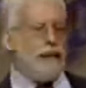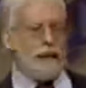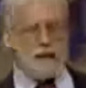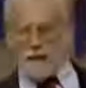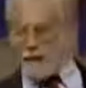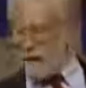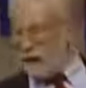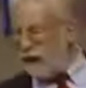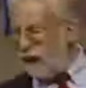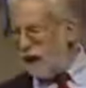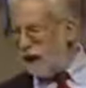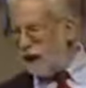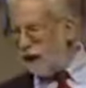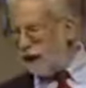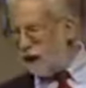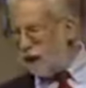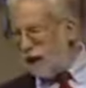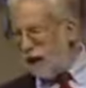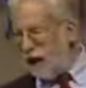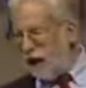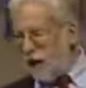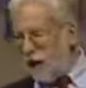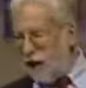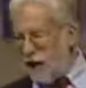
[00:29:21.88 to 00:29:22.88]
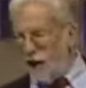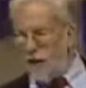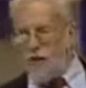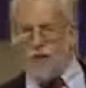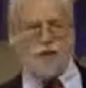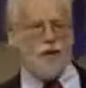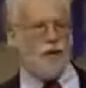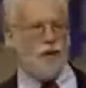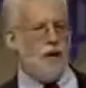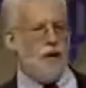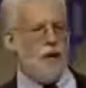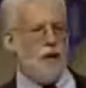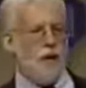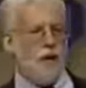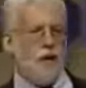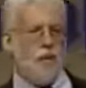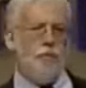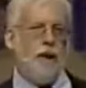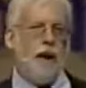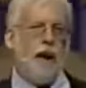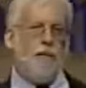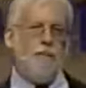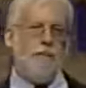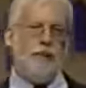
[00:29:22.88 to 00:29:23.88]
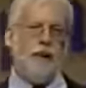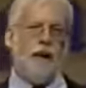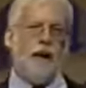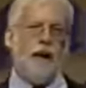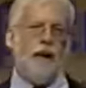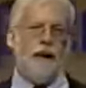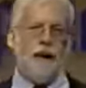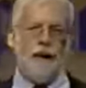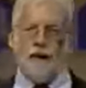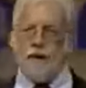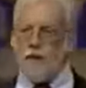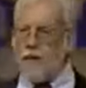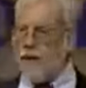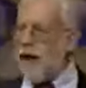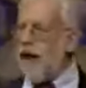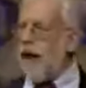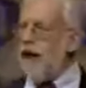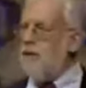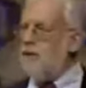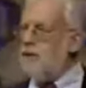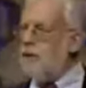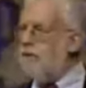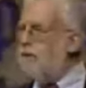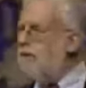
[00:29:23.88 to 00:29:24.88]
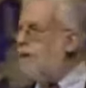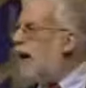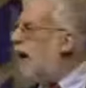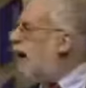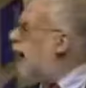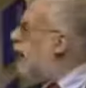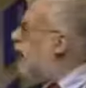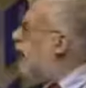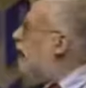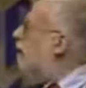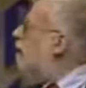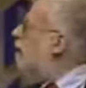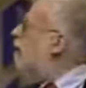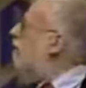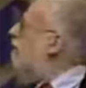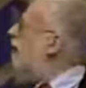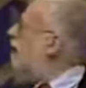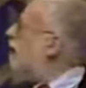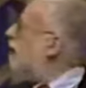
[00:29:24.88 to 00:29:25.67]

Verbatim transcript: Masonry enjoyed a new surge in popularity due to Albert Pike.